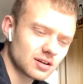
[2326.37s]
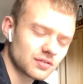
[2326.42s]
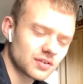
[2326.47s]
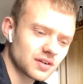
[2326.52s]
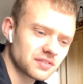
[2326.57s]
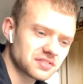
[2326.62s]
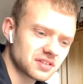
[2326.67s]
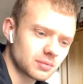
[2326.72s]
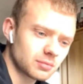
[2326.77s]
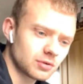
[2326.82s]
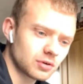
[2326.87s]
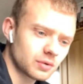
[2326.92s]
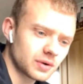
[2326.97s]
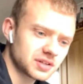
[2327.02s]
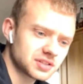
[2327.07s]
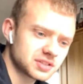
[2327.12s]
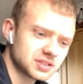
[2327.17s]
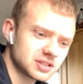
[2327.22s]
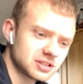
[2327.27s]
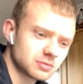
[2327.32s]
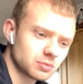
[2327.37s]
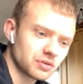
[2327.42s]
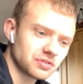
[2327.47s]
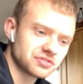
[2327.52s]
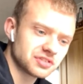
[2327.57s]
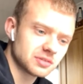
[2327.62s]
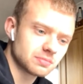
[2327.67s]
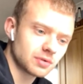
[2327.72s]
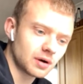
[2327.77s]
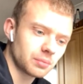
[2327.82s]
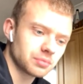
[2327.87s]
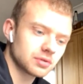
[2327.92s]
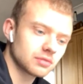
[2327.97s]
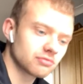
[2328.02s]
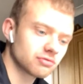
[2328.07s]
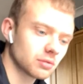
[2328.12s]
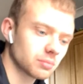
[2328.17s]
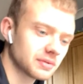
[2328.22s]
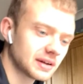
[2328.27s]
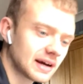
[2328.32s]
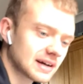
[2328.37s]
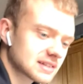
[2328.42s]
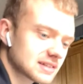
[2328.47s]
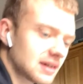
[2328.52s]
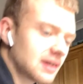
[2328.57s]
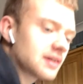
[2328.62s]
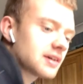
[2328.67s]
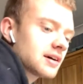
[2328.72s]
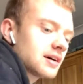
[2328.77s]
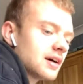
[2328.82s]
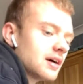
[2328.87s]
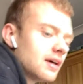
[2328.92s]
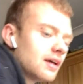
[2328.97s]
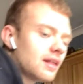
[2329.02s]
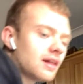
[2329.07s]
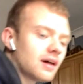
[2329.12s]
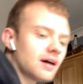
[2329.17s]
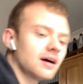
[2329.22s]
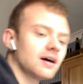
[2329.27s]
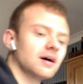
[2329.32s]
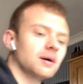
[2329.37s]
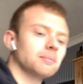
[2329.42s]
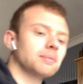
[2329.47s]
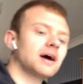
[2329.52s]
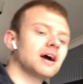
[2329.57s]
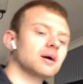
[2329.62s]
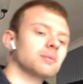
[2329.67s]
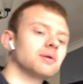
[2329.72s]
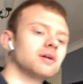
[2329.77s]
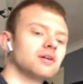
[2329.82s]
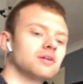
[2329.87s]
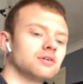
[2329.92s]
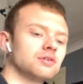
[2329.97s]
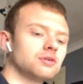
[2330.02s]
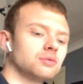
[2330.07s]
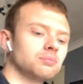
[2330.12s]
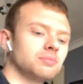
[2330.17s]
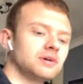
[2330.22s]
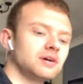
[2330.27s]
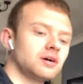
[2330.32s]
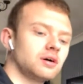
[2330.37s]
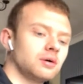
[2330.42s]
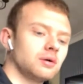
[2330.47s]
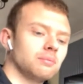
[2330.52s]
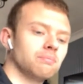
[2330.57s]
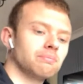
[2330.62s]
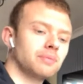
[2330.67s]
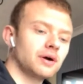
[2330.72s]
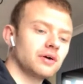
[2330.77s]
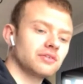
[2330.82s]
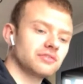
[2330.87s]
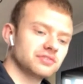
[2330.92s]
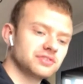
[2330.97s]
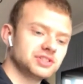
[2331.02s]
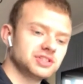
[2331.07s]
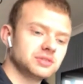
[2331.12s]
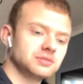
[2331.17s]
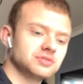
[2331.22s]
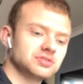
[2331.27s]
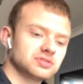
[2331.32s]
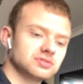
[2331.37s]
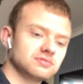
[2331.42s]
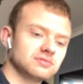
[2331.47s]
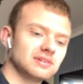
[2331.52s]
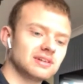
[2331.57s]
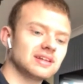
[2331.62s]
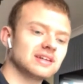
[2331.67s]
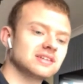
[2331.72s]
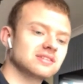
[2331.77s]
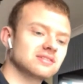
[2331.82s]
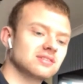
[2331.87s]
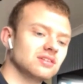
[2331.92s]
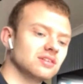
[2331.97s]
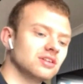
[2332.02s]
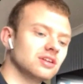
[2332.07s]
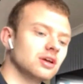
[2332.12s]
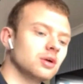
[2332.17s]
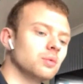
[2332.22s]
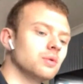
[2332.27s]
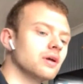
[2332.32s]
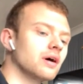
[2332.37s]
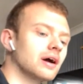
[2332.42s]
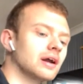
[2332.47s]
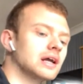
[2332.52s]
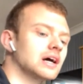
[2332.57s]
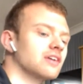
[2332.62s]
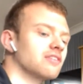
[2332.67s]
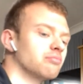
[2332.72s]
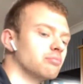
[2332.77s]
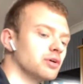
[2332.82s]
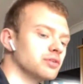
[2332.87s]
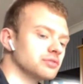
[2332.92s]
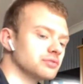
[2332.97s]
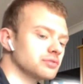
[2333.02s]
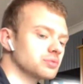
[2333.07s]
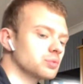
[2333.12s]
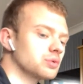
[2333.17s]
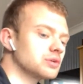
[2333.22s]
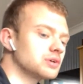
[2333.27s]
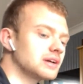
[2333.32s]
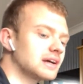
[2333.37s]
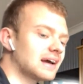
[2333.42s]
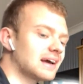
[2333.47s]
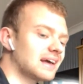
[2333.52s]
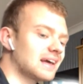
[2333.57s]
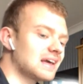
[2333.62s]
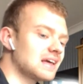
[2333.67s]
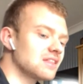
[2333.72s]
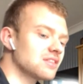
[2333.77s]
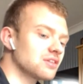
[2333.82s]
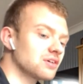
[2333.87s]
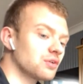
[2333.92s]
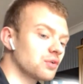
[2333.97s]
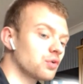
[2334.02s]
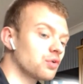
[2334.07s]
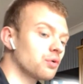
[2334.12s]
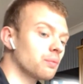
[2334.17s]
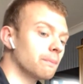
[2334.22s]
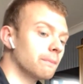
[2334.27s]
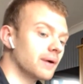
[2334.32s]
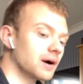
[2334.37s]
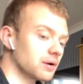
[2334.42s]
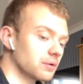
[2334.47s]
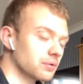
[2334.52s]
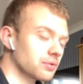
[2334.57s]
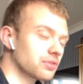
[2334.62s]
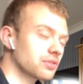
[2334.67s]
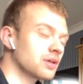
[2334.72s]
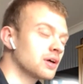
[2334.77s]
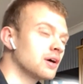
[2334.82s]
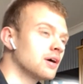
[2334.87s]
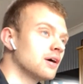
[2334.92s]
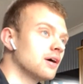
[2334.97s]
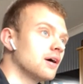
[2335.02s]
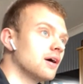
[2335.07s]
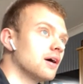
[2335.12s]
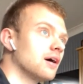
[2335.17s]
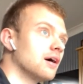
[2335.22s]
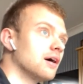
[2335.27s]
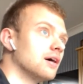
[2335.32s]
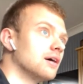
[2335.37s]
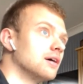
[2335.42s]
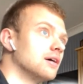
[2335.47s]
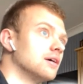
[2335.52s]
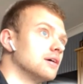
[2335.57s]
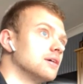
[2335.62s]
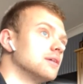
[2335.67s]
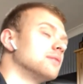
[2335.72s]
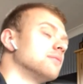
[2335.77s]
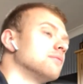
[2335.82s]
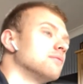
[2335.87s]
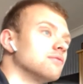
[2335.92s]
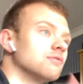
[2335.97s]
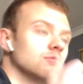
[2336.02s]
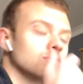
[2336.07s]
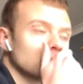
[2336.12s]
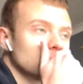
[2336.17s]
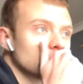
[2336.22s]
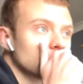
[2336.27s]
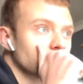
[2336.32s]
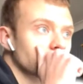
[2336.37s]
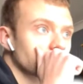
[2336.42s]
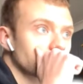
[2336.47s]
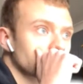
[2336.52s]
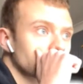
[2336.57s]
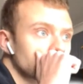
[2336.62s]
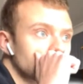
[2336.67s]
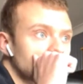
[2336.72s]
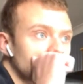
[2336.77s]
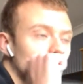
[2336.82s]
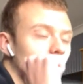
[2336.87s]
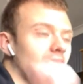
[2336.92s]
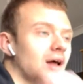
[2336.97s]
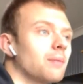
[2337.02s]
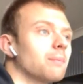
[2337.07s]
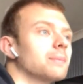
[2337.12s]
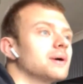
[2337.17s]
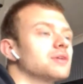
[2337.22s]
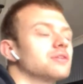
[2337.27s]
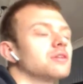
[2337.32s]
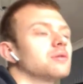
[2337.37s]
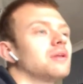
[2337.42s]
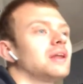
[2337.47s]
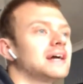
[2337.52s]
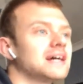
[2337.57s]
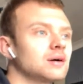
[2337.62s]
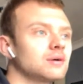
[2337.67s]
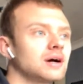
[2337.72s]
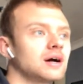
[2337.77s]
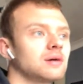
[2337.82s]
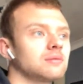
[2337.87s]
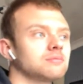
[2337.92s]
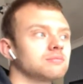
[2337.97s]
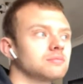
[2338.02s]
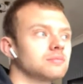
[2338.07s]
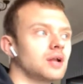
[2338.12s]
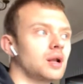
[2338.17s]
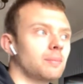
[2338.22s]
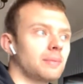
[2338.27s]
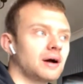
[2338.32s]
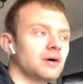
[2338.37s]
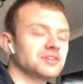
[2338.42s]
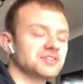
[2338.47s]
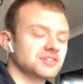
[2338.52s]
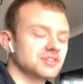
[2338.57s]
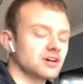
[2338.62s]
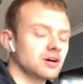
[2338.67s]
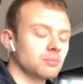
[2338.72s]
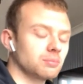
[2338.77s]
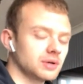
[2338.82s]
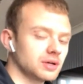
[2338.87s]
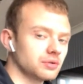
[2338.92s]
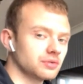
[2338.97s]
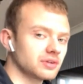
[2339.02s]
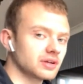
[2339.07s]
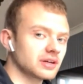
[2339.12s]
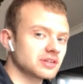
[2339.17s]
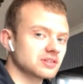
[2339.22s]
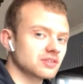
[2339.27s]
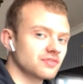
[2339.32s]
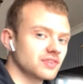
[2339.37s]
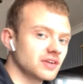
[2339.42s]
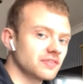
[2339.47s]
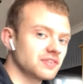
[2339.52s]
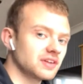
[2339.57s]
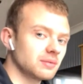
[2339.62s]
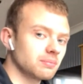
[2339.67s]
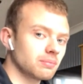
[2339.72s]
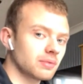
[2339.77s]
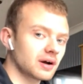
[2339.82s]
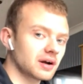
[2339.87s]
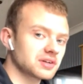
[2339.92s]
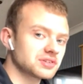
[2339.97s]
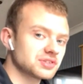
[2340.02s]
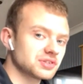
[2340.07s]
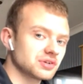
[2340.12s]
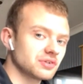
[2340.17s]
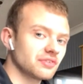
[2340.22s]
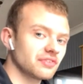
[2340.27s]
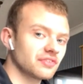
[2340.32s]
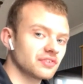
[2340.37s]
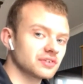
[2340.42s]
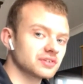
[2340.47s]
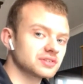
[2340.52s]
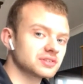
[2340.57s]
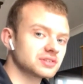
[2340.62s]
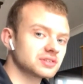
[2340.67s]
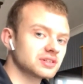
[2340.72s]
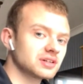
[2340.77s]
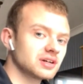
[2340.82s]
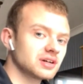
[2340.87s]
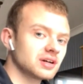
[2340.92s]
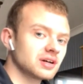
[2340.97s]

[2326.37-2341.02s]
think there's any more questions. One just popped up from DakDak. Bachmann and Hornby are both due to release the new 9F models. Will you get either or both? Well, I'm built the layout I'm about to start building is a 15 by 2 foot